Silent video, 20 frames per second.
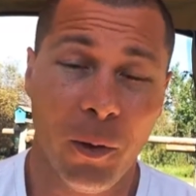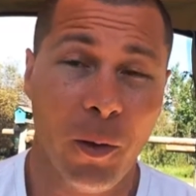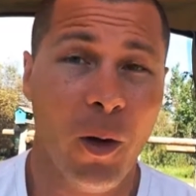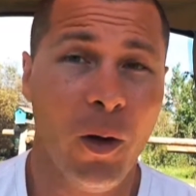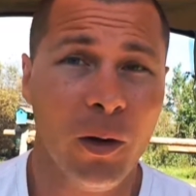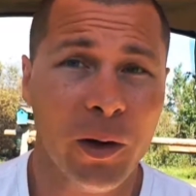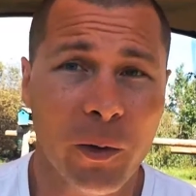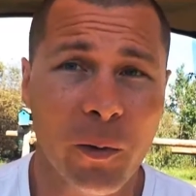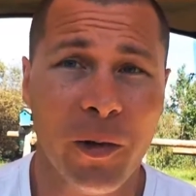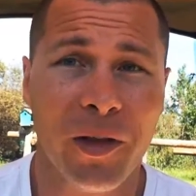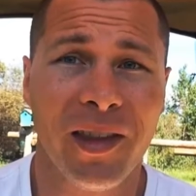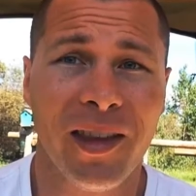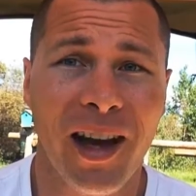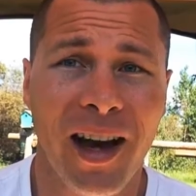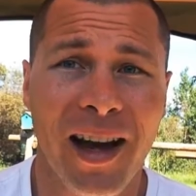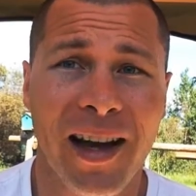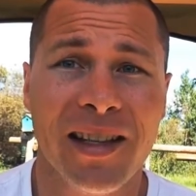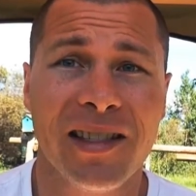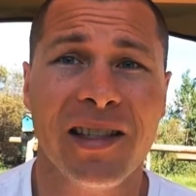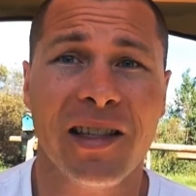only with
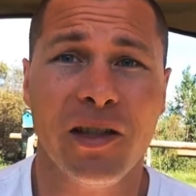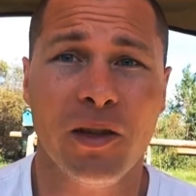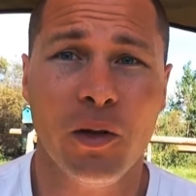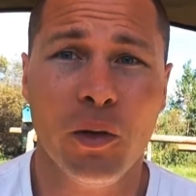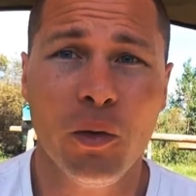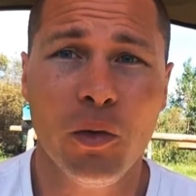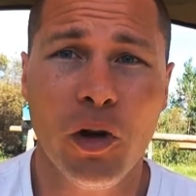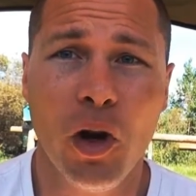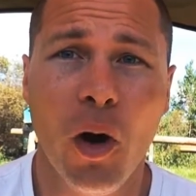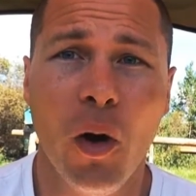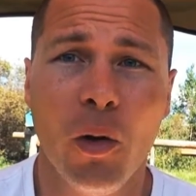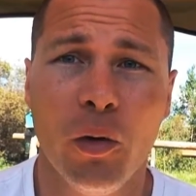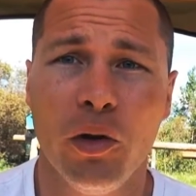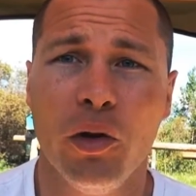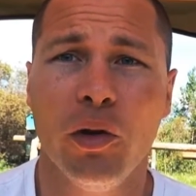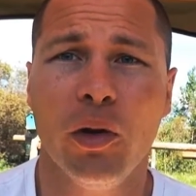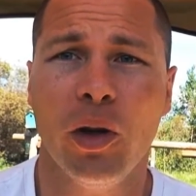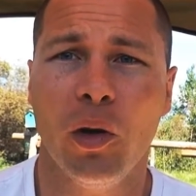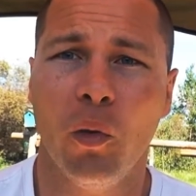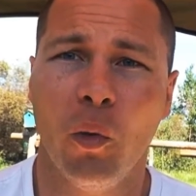guys that you know
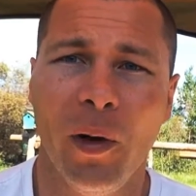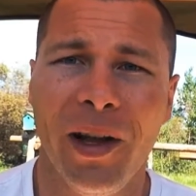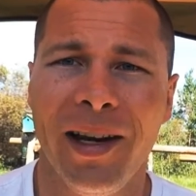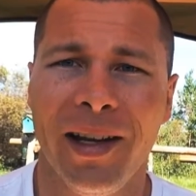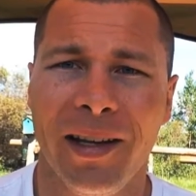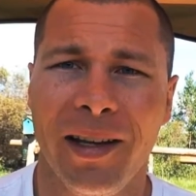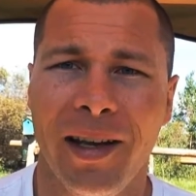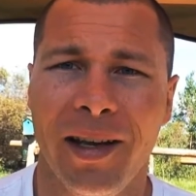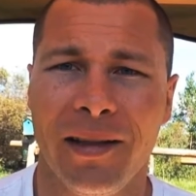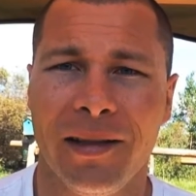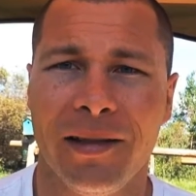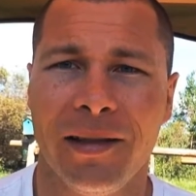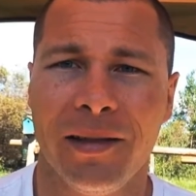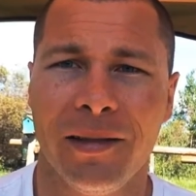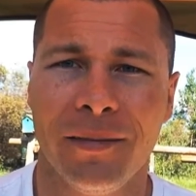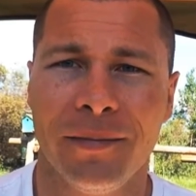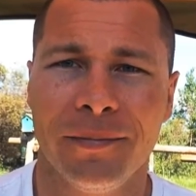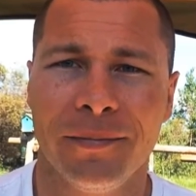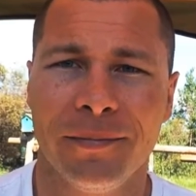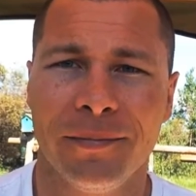you can win against.